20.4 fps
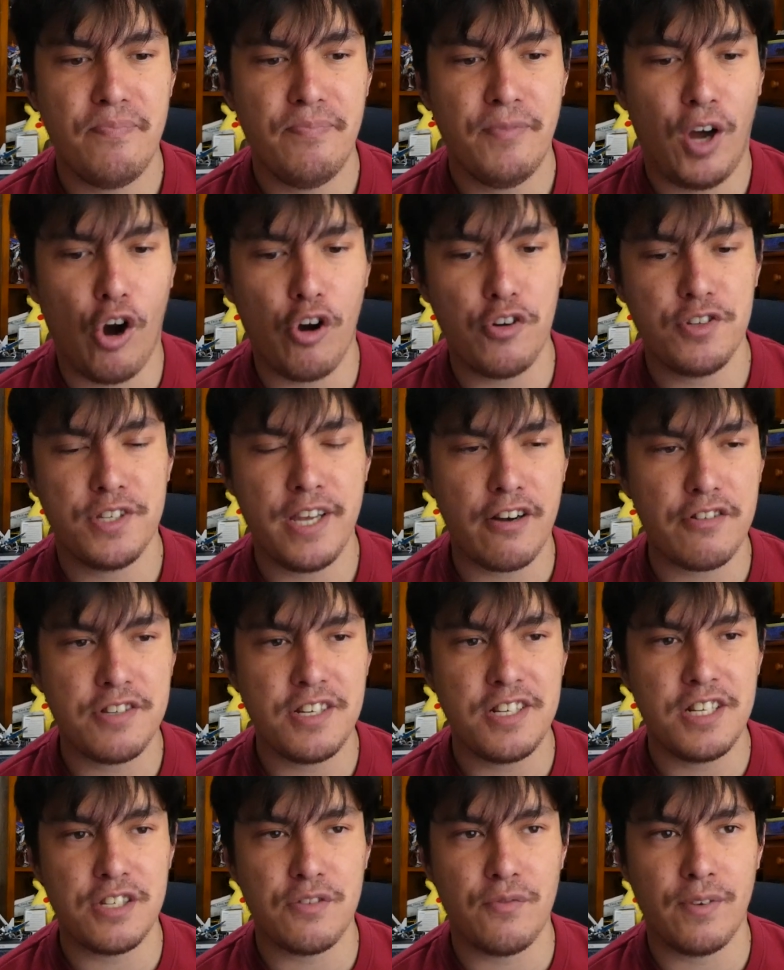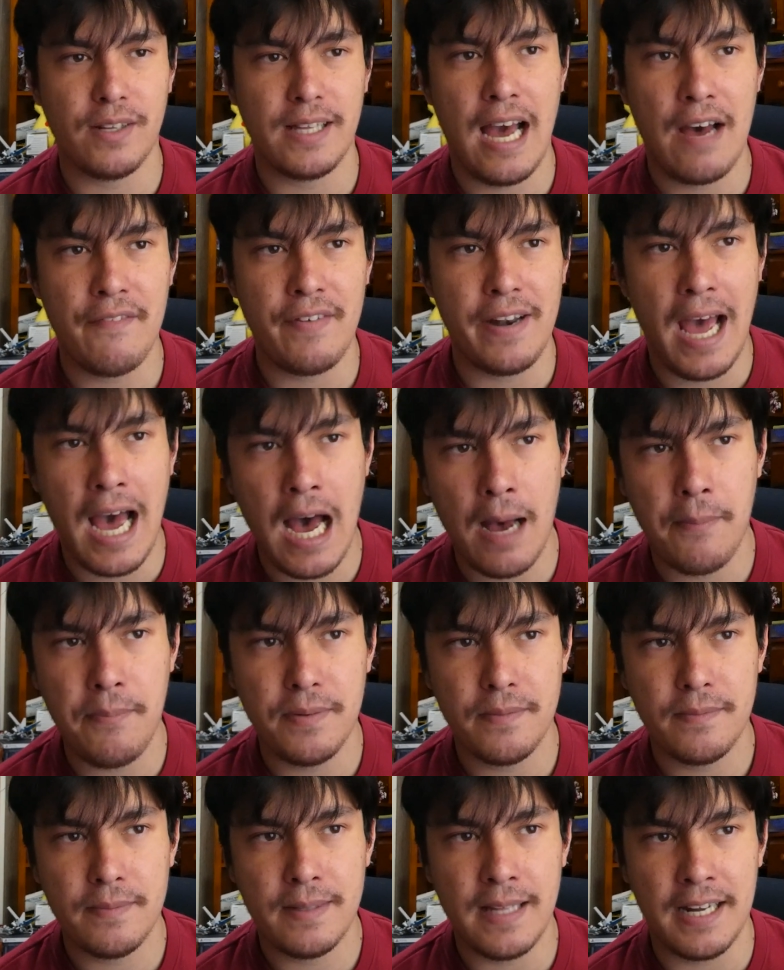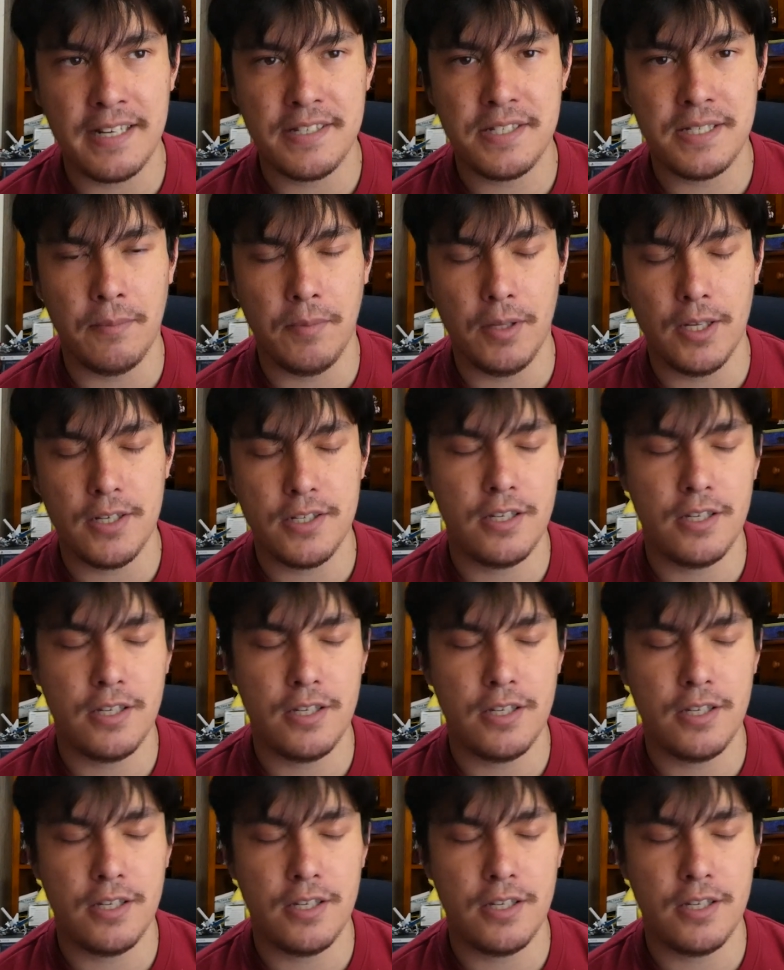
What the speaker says: Horus Heresy doesn't really have an app that is similar